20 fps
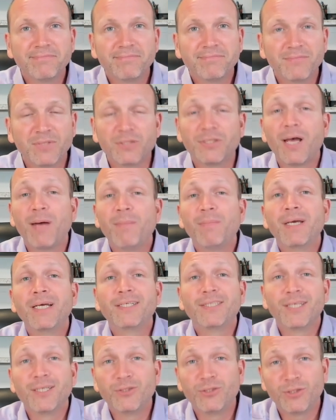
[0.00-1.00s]
Does that make
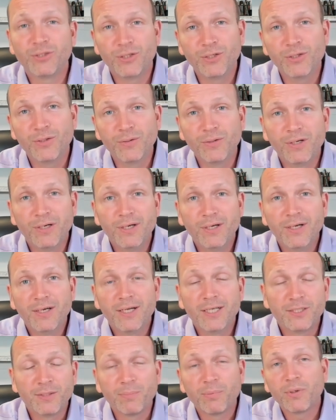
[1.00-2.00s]
sense to you?
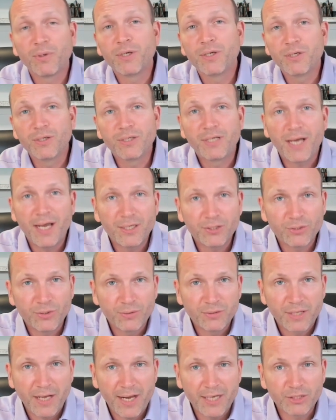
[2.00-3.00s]
It's a pretty good cash on
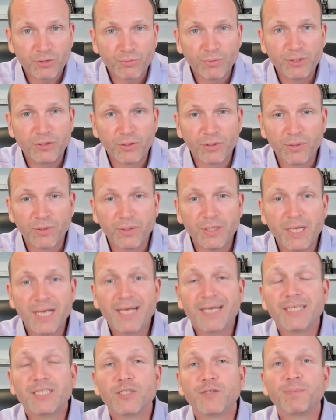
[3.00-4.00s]
cash return,
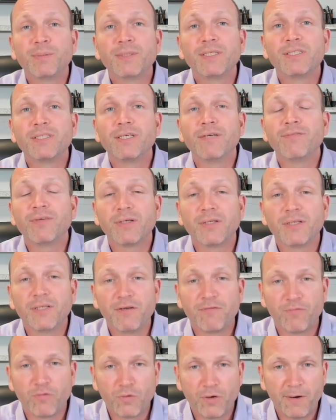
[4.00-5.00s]
specifically
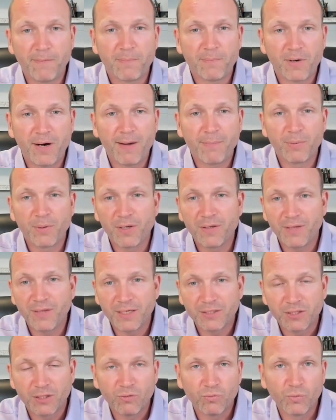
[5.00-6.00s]
for a property
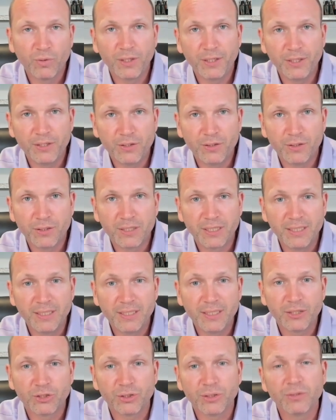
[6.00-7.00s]
that's in really good
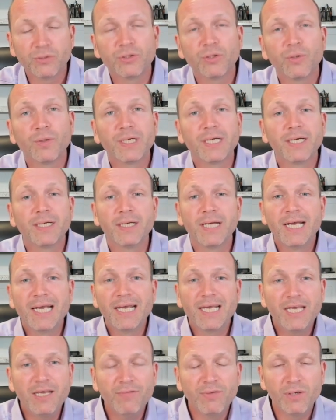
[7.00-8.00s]
condition. So again,
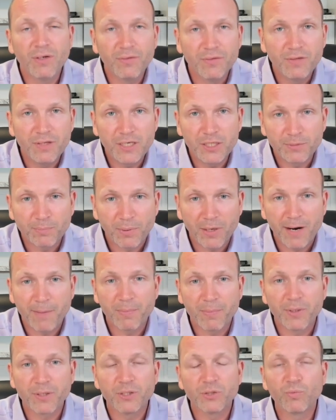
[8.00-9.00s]
even on these
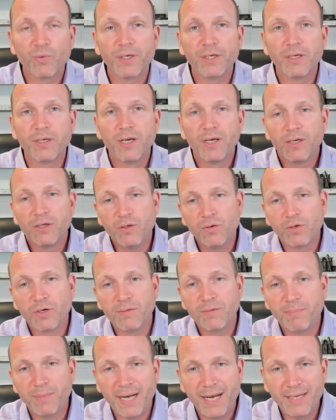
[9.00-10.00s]
properties, when you
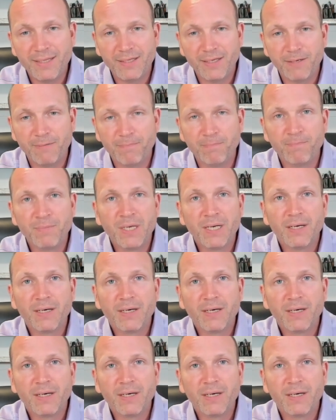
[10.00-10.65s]
can buy them,